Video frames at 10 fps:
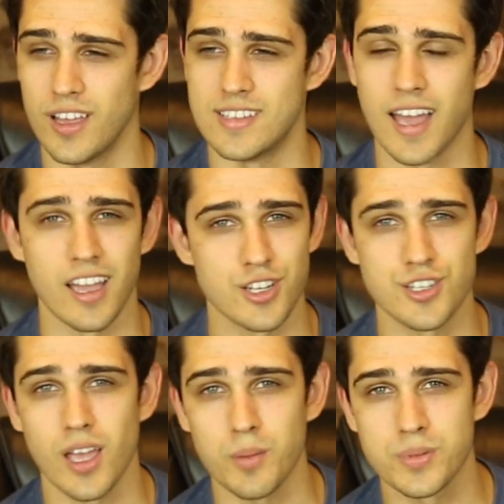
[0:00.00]
It's egg
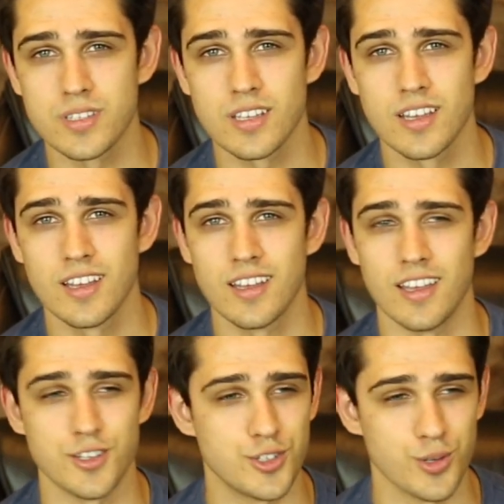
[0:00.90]
shaped.
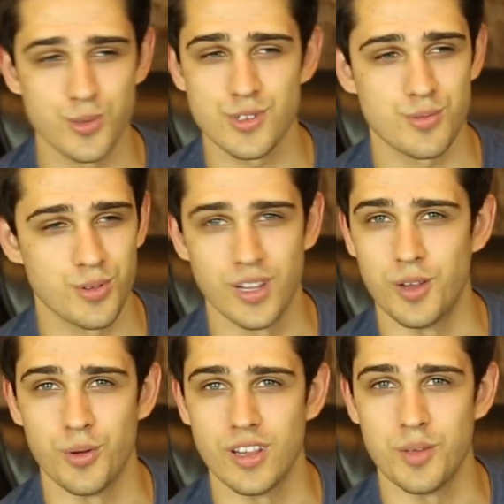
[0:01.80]
It shoots
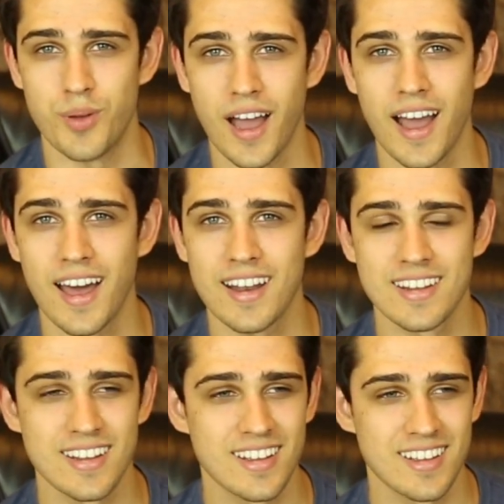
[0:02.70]
really, really
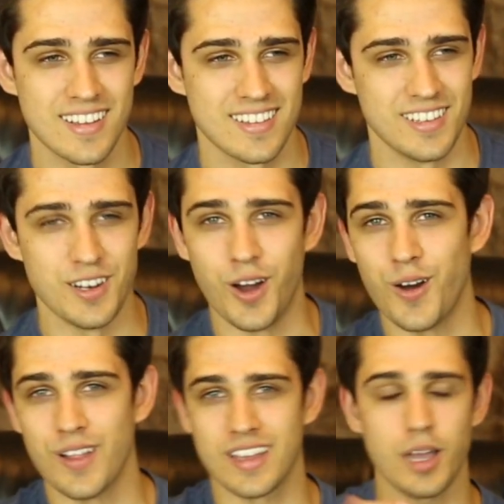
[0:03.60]
bad. When
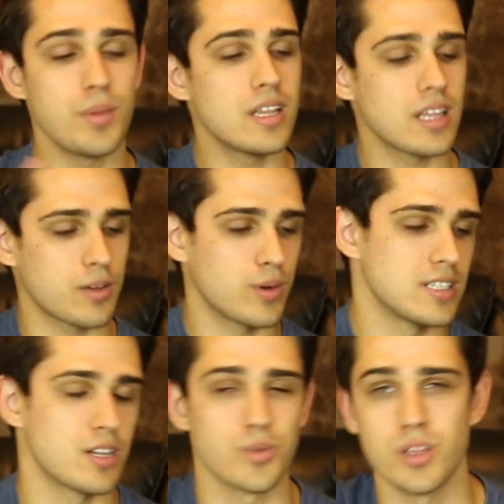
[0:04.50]
I
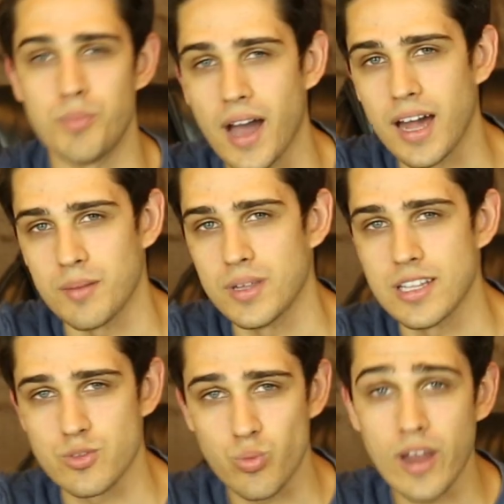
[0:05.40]
say really bad, I mean
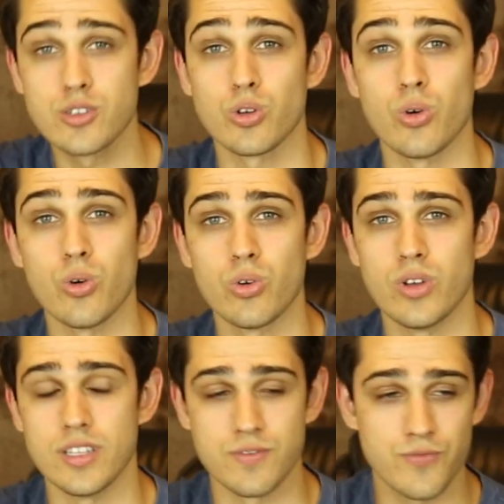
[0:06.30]
it's rental.
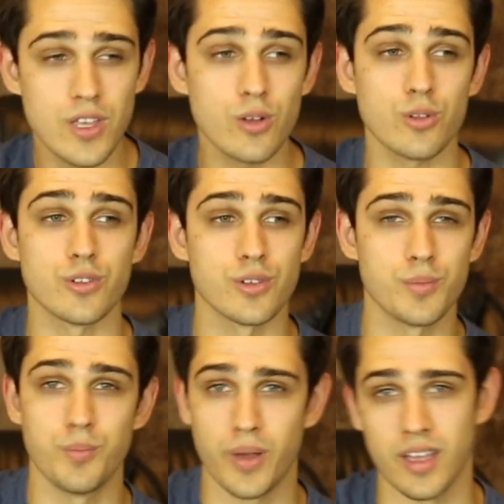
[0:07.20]
It's field
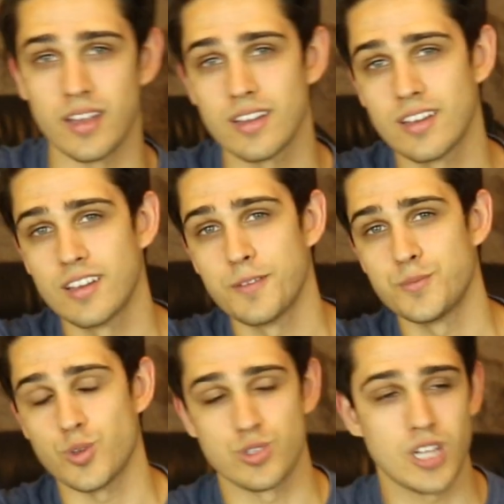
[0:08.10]
paint,
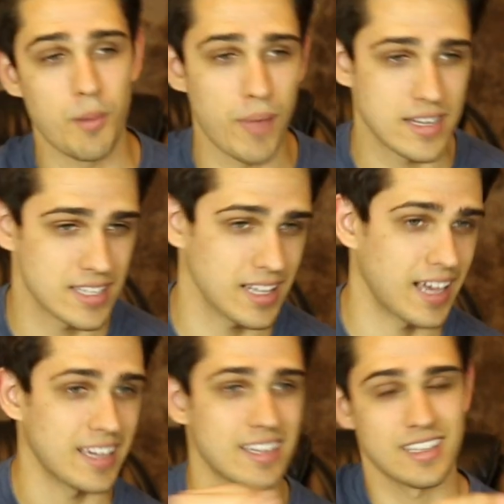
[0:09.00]
so it's not meant to
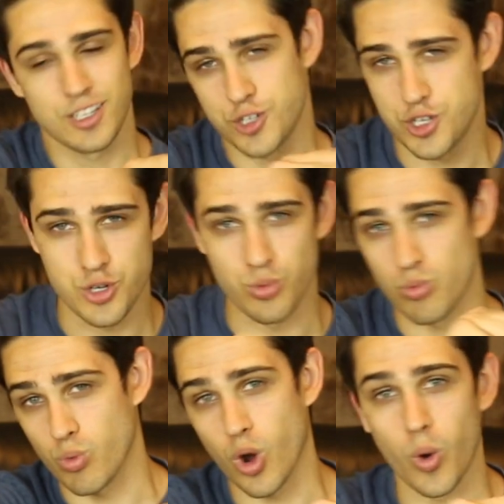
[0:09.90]
like shoot
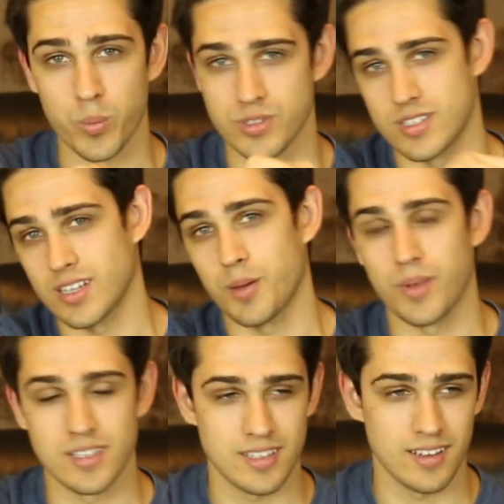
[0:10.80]
ropes. It's not
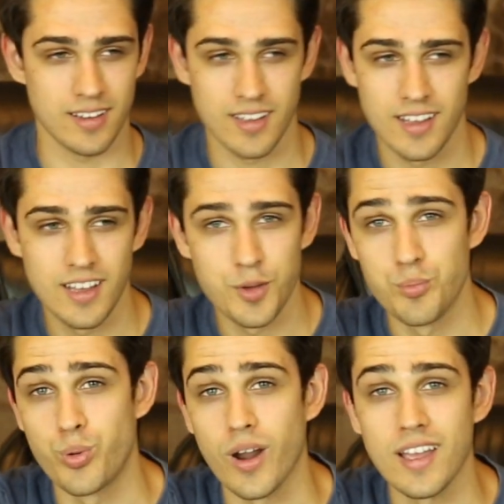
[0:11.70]
meant to
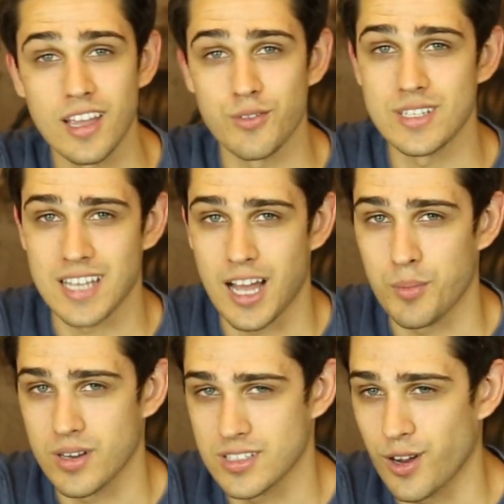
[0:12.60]
break every
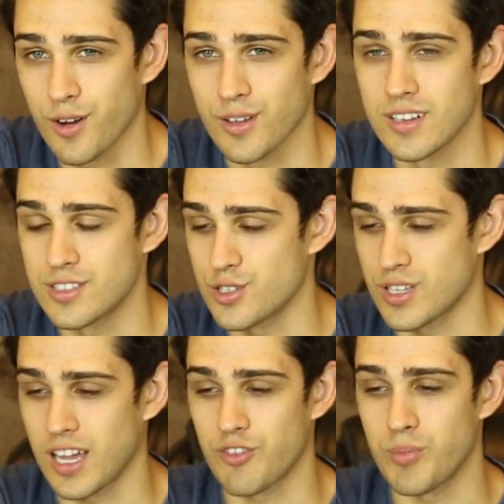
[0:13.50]
time on target. It's
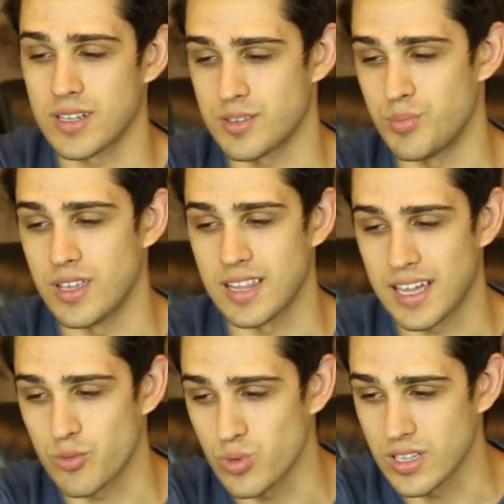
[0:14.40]
just kind of meant to be
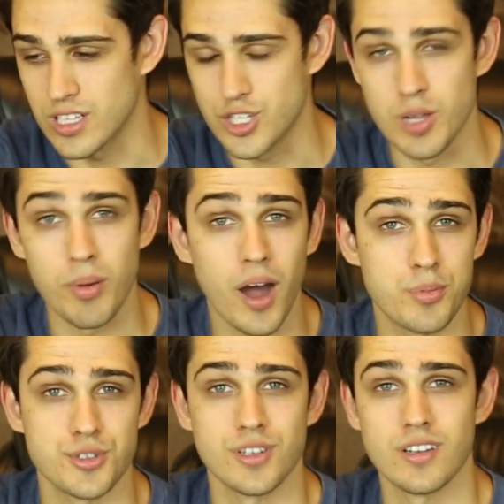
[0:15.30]
that really cheap
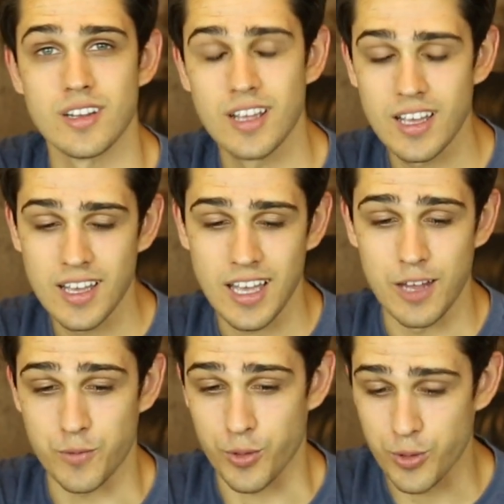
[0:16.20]
option.
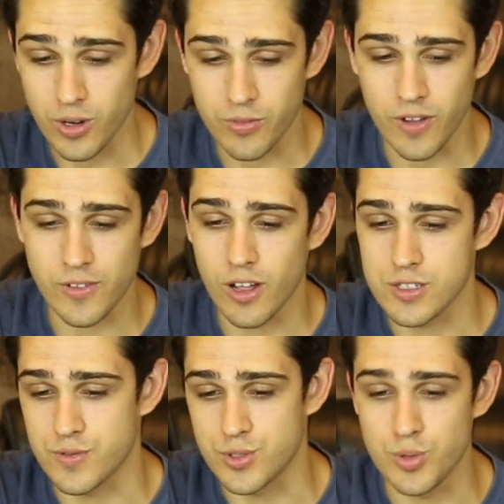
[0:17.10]
and for
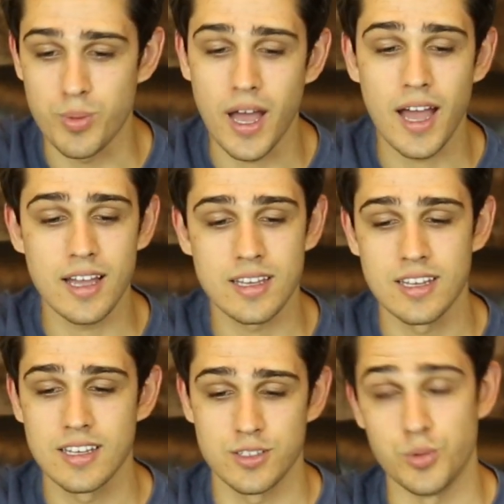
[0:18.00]
$35 for two
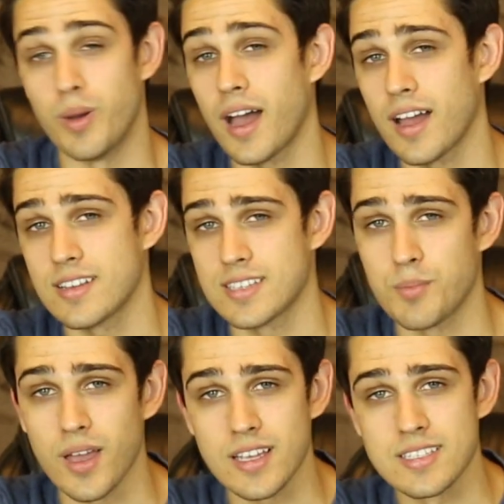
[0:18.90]
bags, that
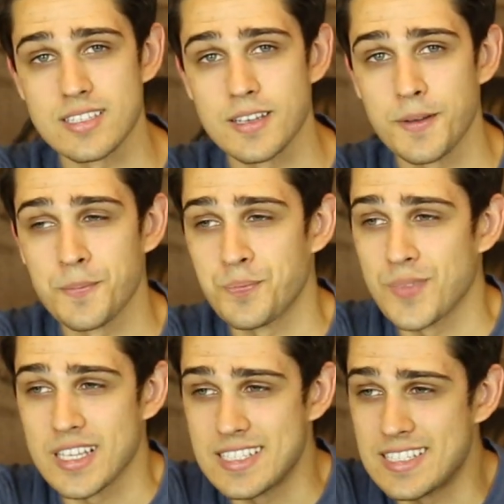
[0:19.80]
makes
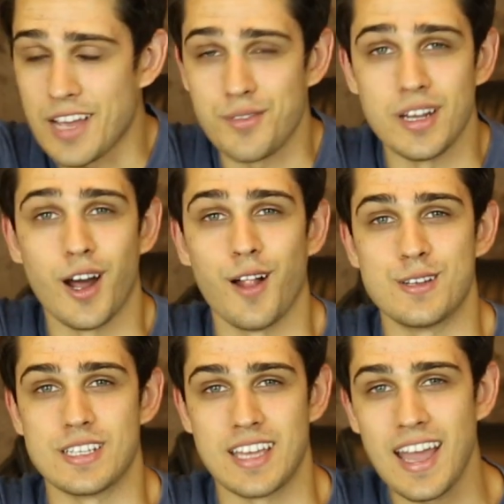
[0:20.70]

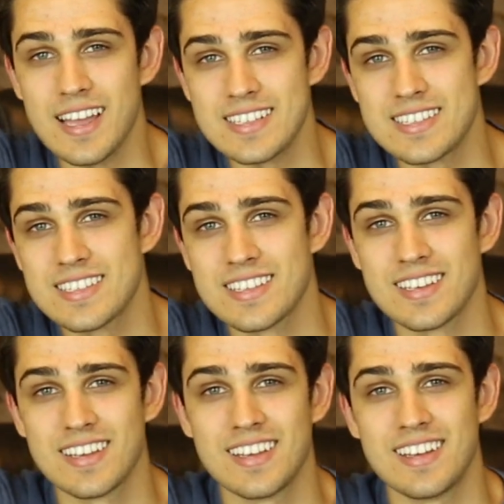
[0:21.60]
$70 a case.
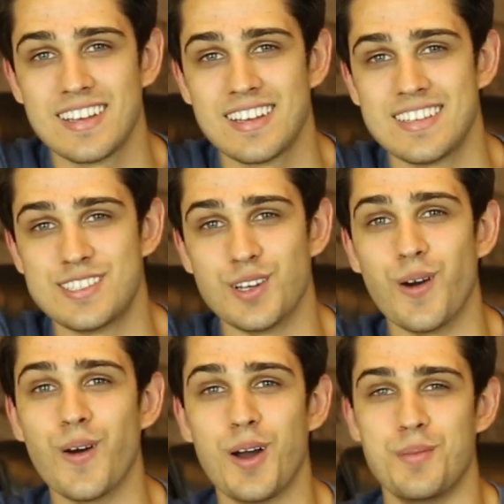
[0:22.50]

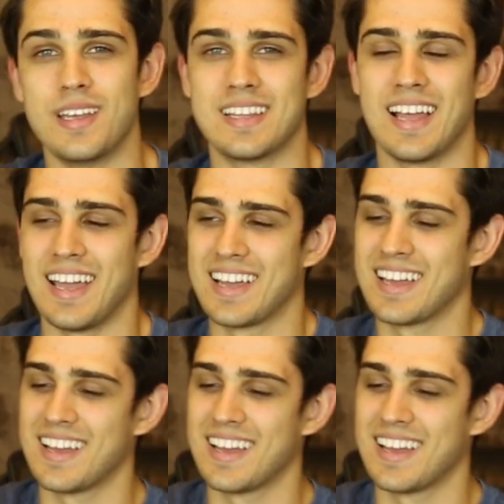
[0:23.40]
So I mean, like,